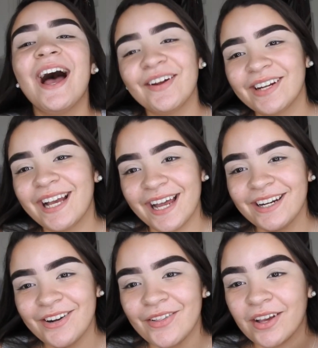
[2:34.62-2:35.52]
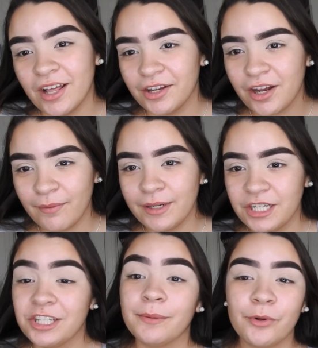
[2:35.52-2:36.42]
I already kind of know the color
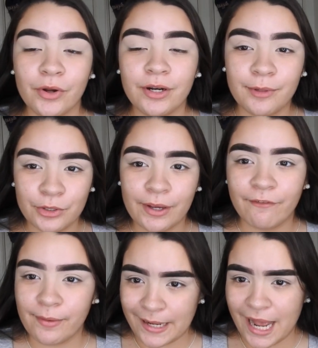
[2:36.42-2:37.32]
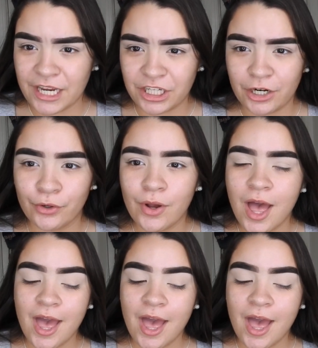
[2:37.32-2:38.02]
combination I'm going to be doing for my eyeshadow,